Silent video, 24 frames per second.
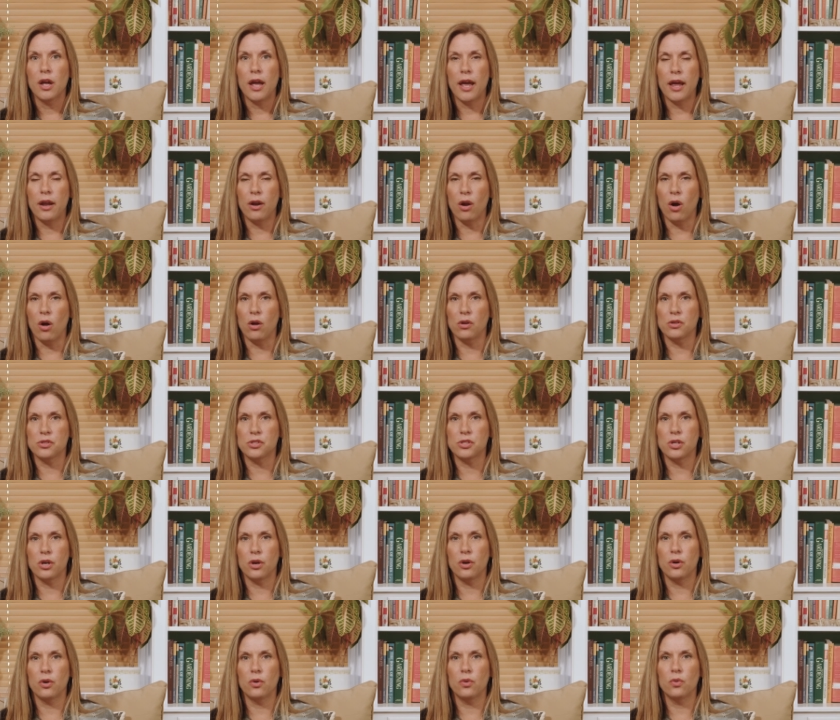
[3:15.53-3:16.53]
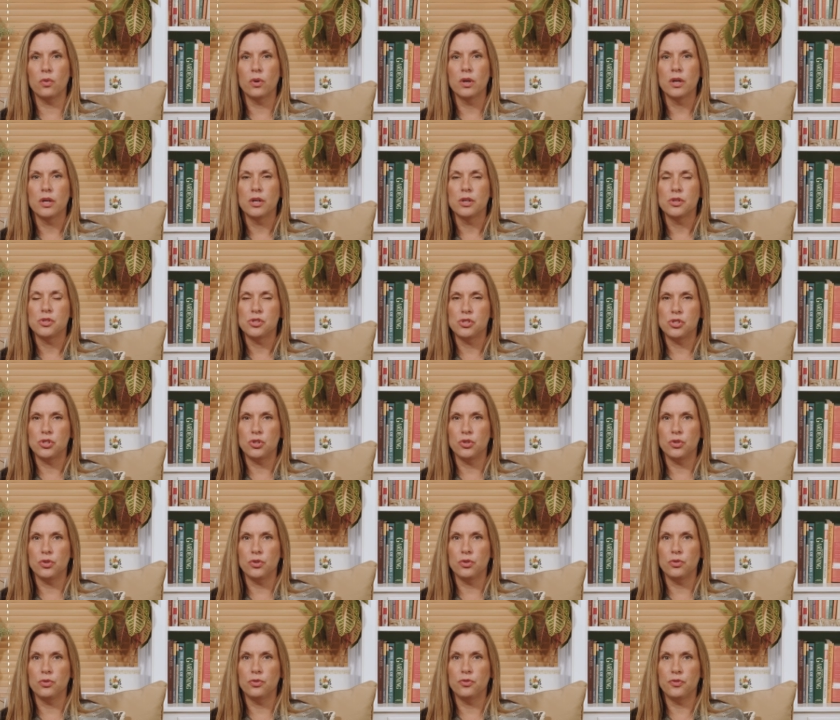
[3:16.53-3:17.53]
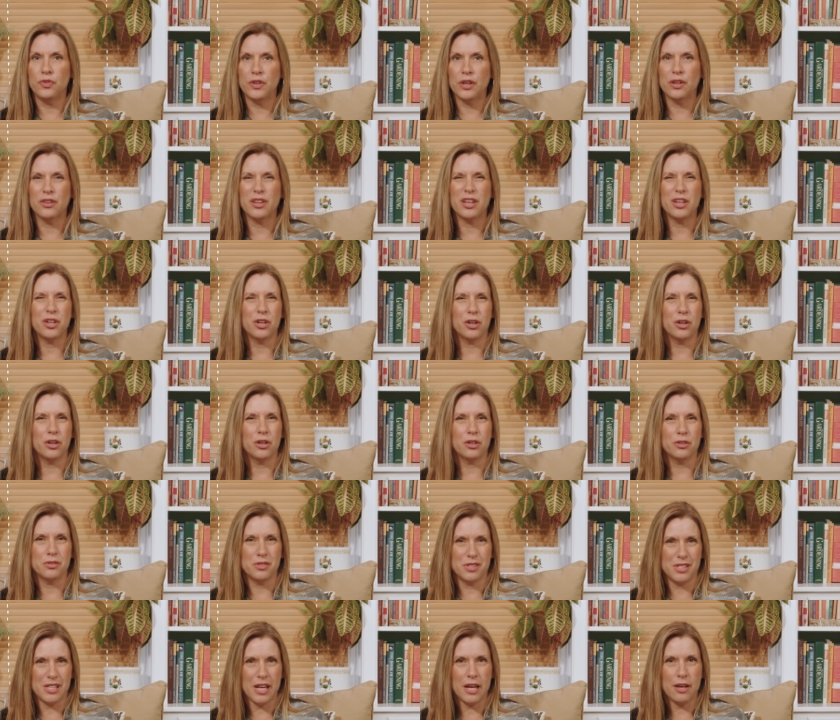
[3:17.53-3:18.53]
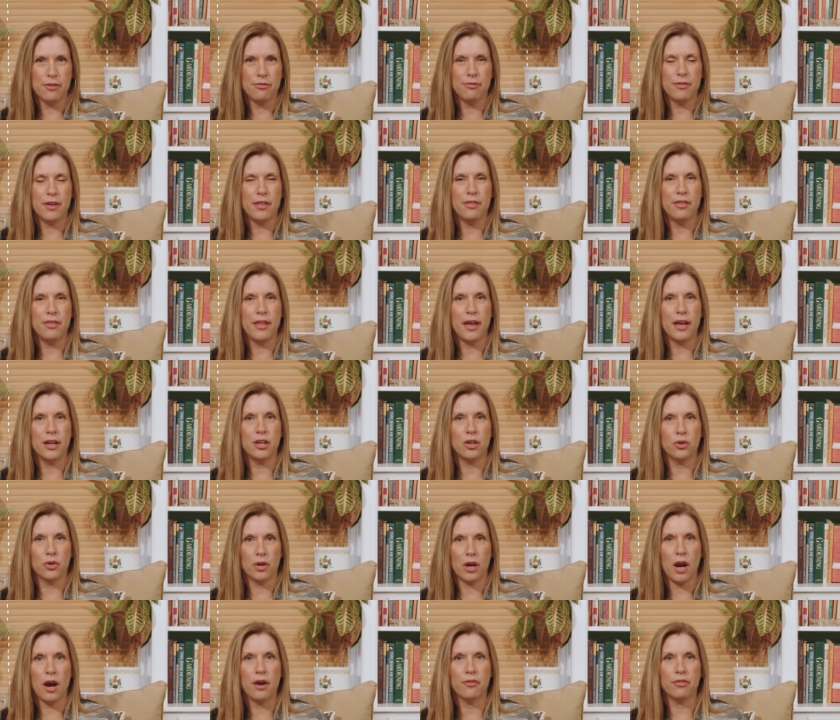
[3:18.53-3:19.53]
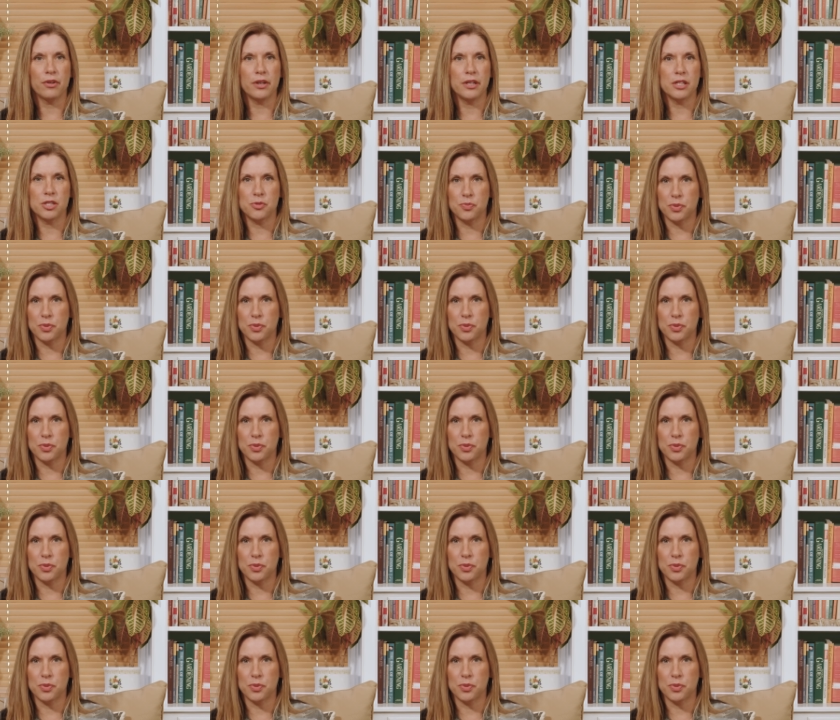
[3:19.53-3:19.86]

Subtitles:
and also to feel that you're safe and that your recovery is